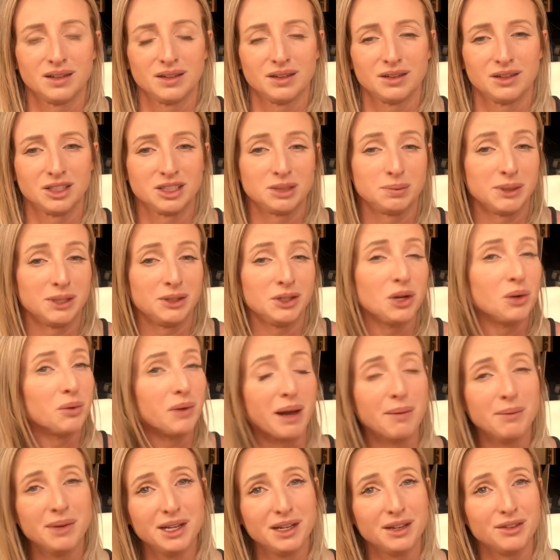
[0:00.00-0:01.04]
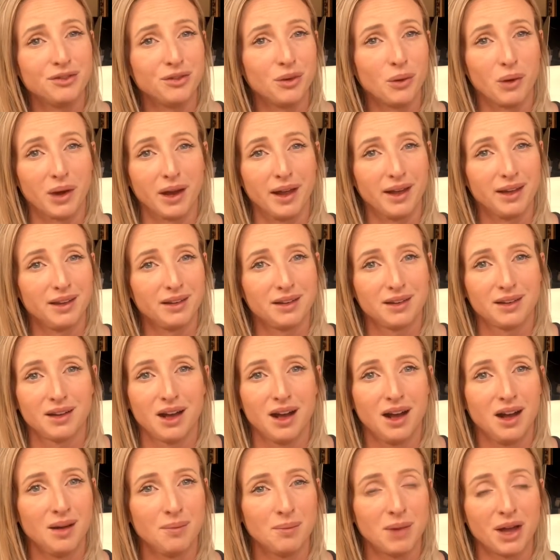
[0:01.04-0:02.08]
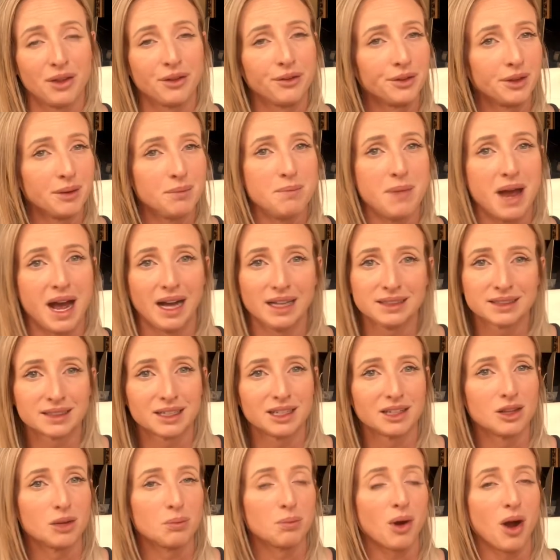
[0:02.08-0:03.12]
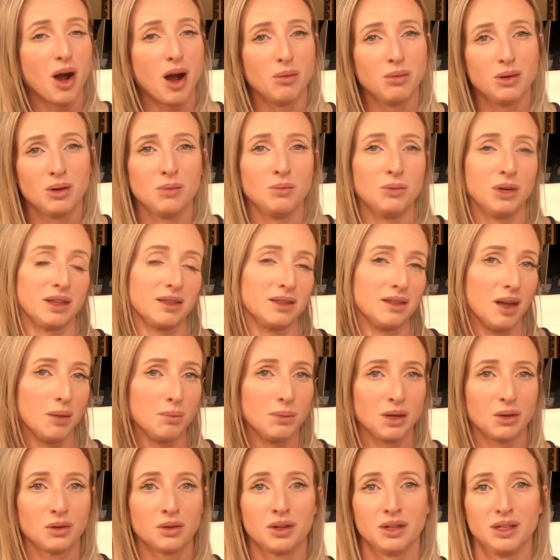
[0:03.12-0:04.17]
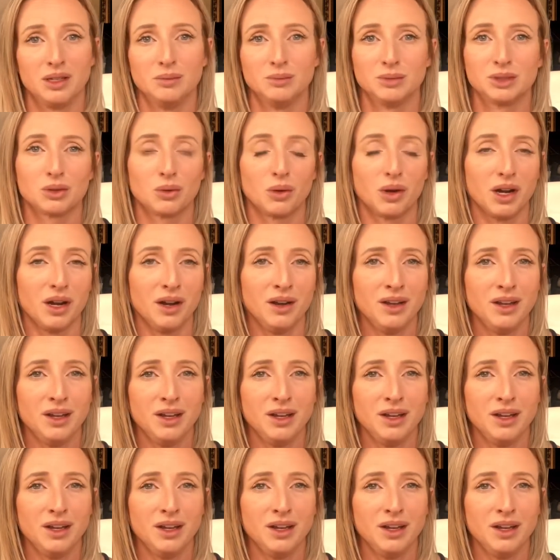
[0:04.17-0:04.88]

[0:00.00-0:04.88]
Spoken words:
remedy for it, other than masking the problem with numbing creams or